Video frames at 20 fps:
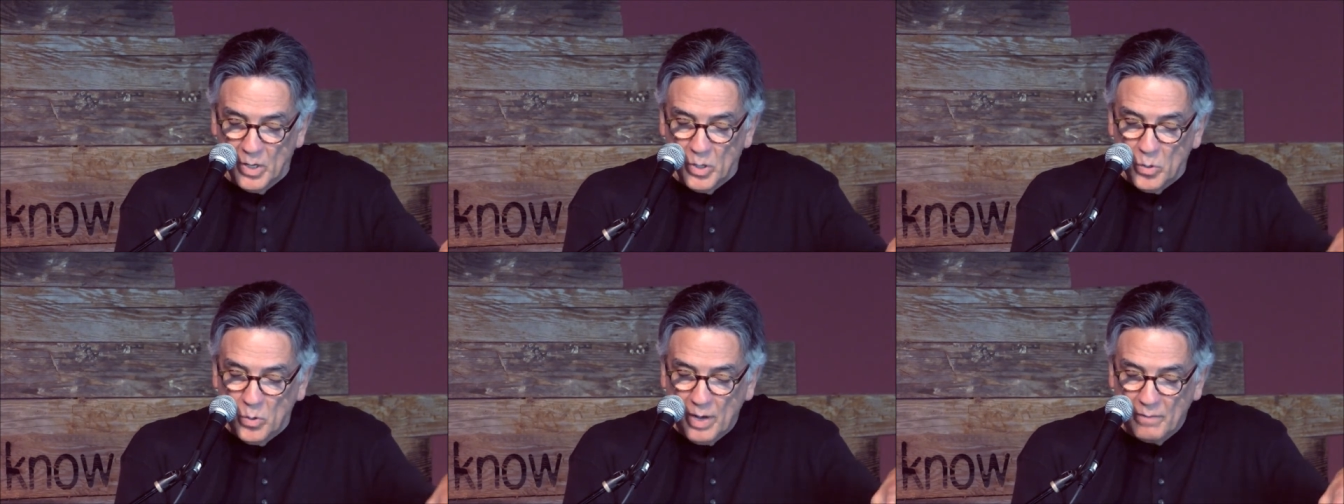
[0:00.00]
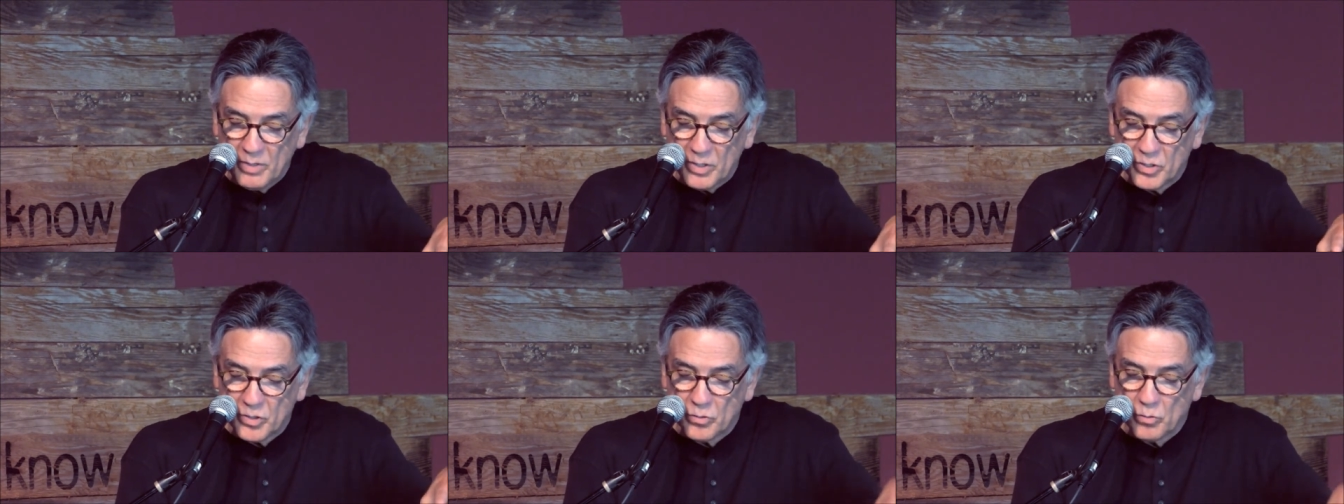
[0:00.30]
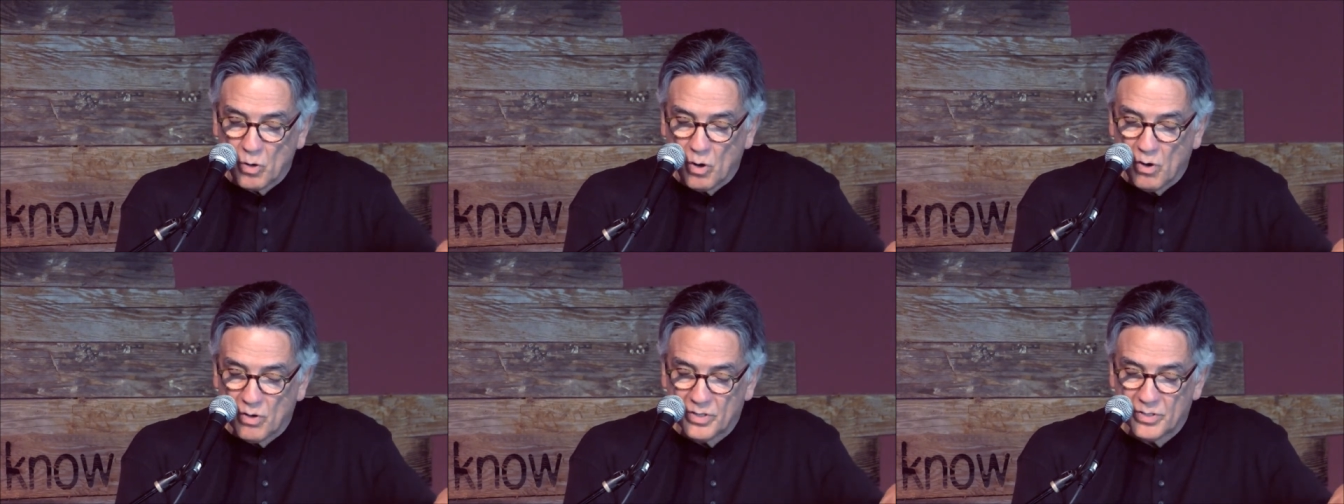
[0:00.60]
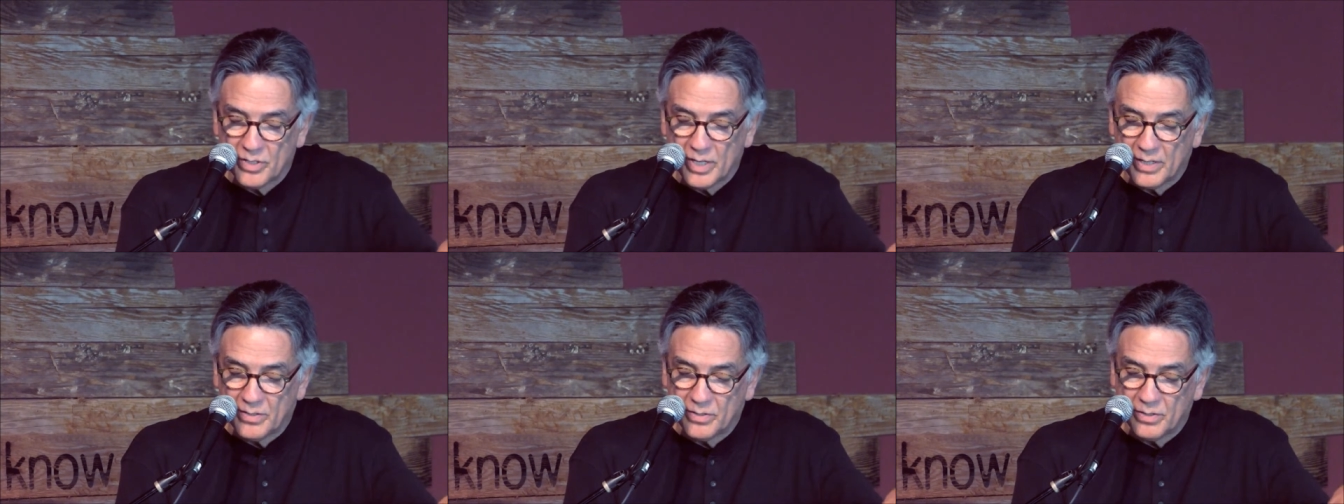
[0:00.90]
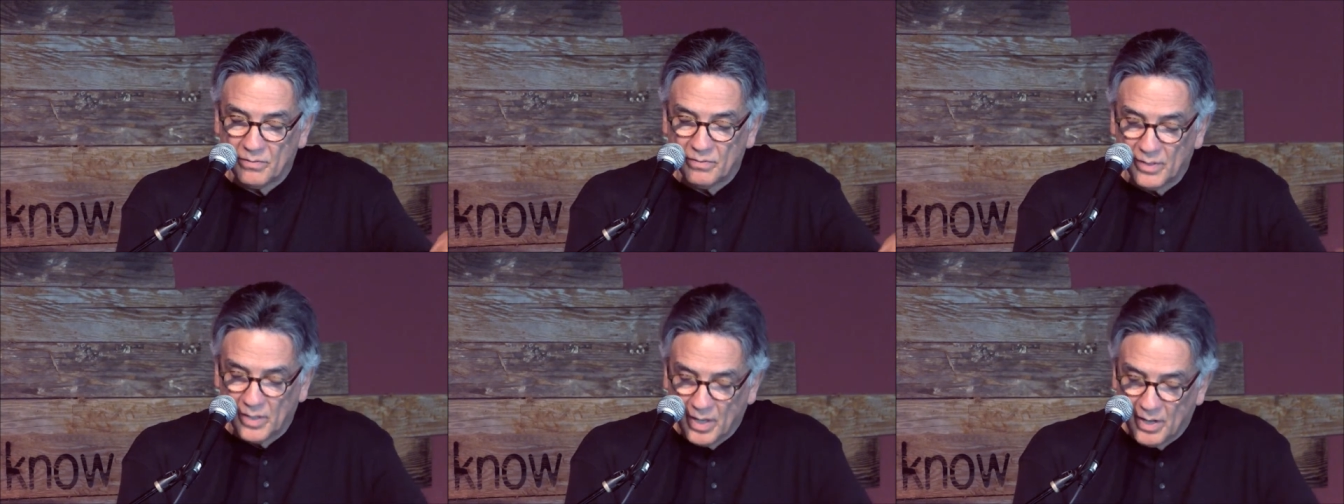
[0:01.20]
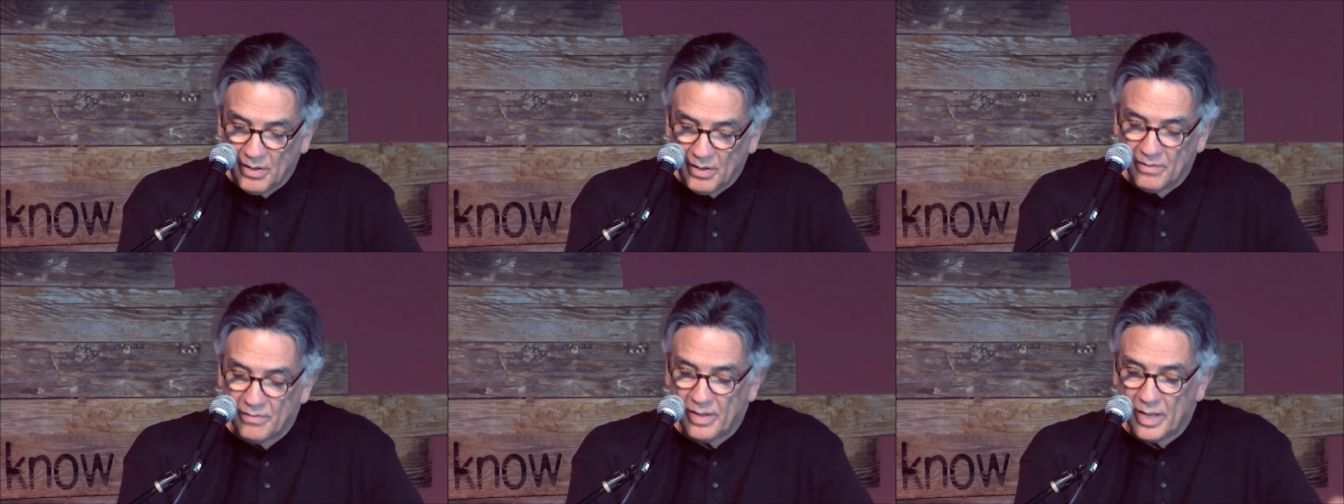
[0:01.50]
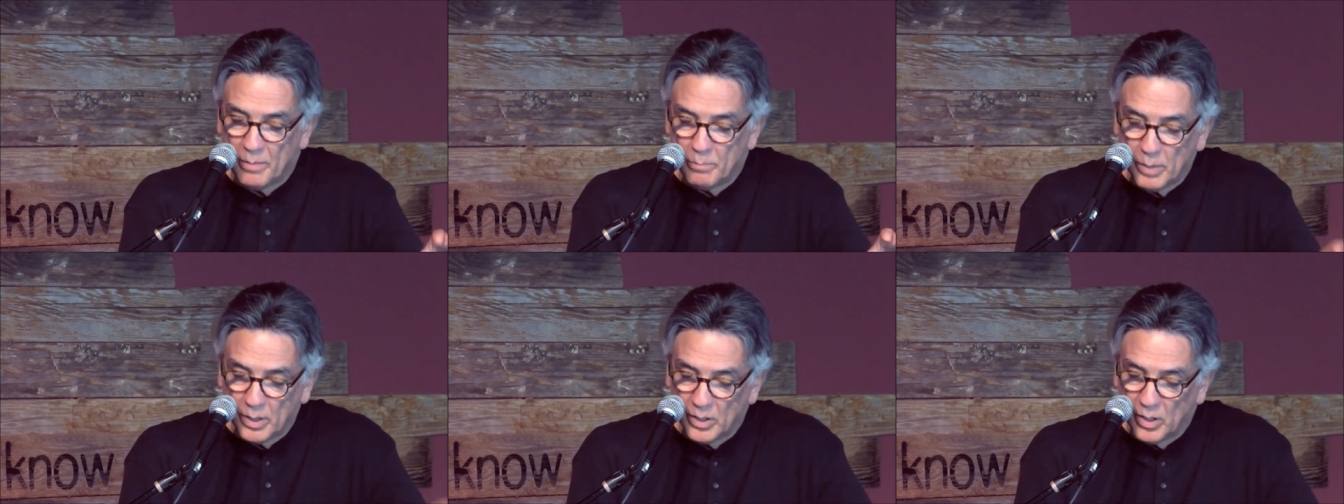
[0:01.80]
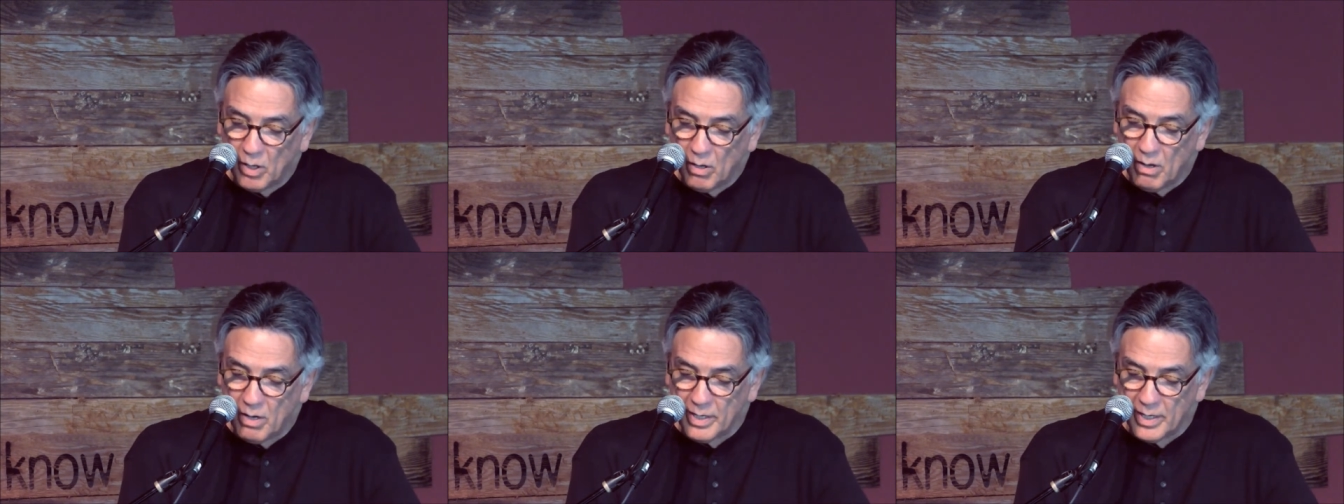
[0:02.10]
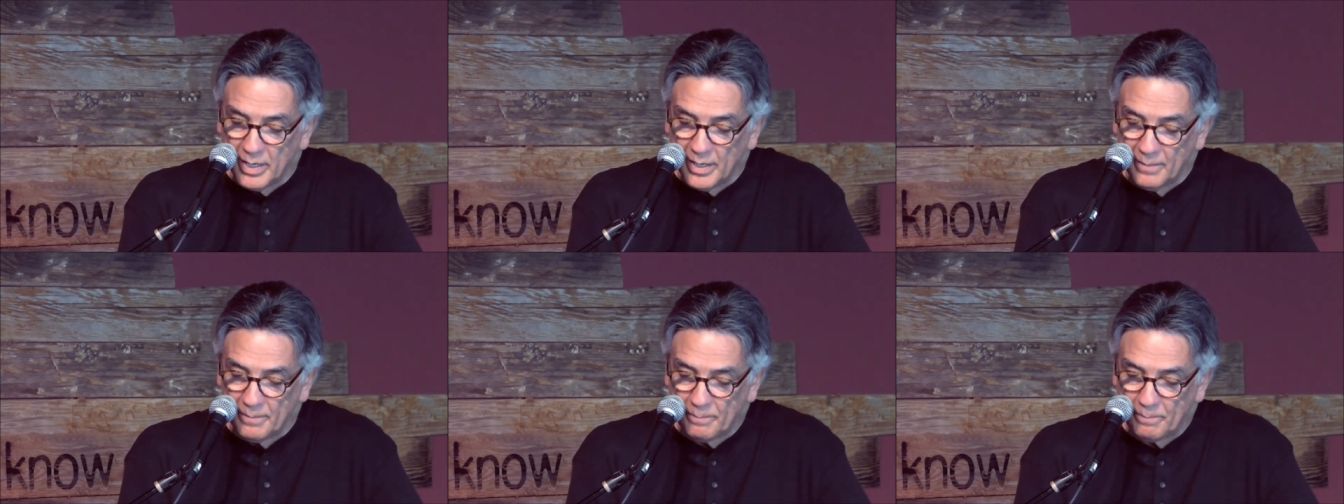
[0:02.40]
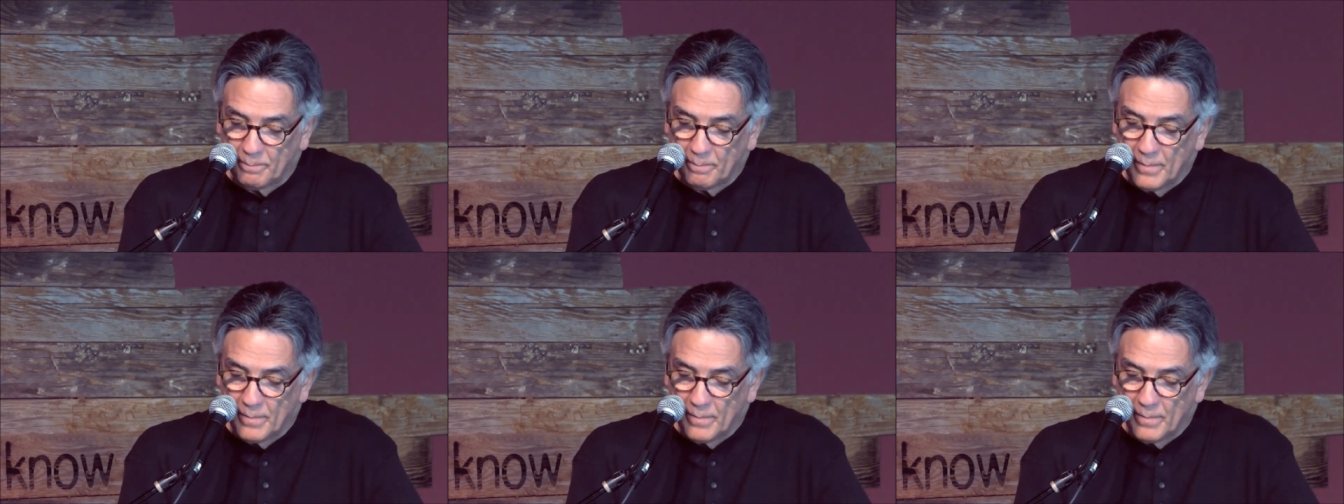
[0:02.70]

who have a strong sense of love and belonging,